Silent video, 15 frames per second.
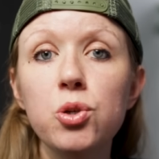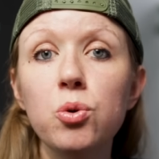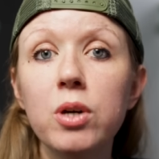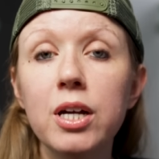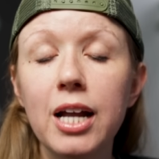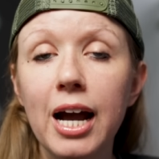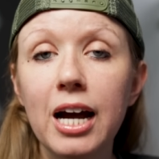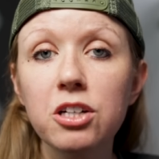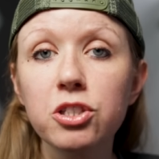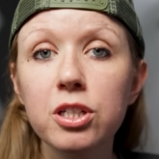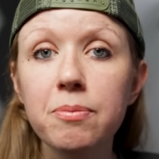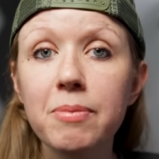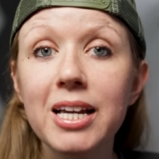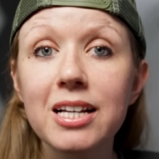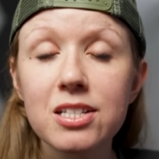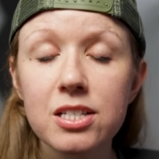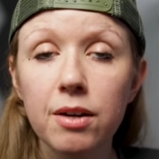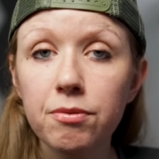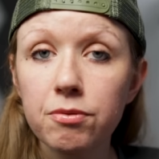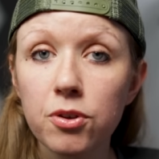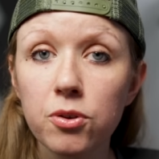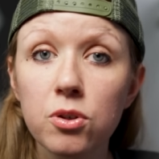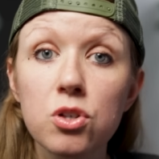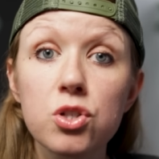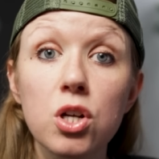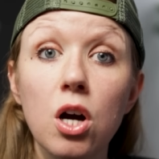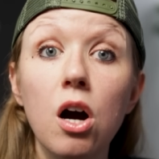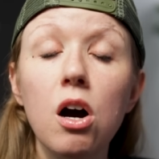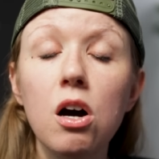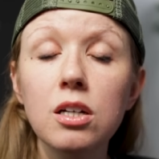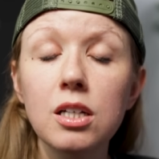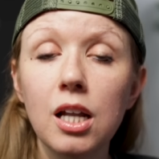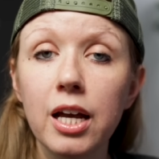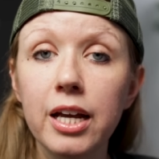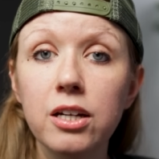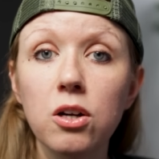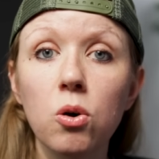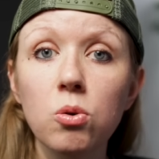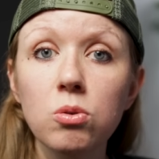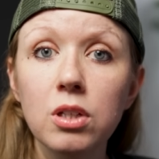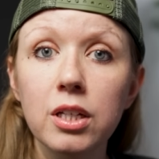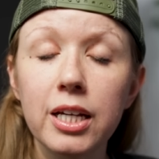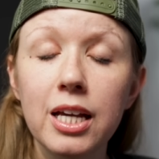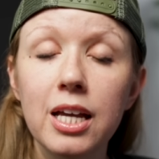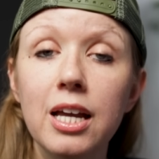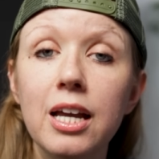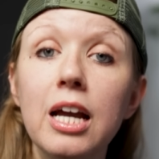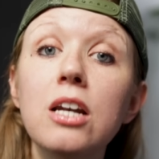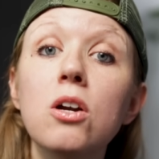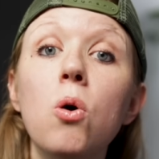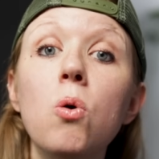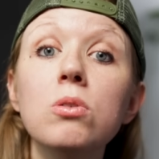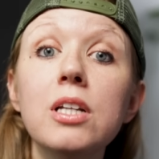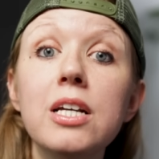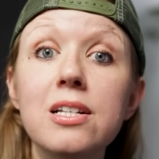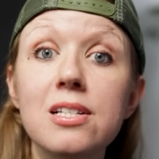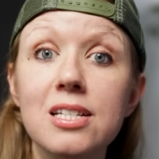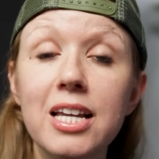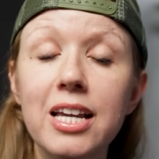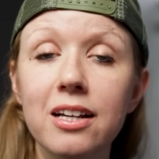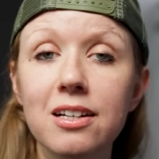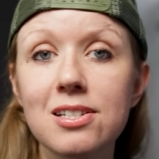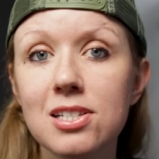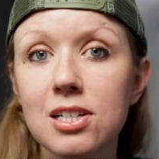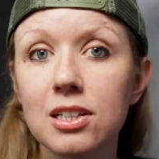you can actually make some folders online only and only sync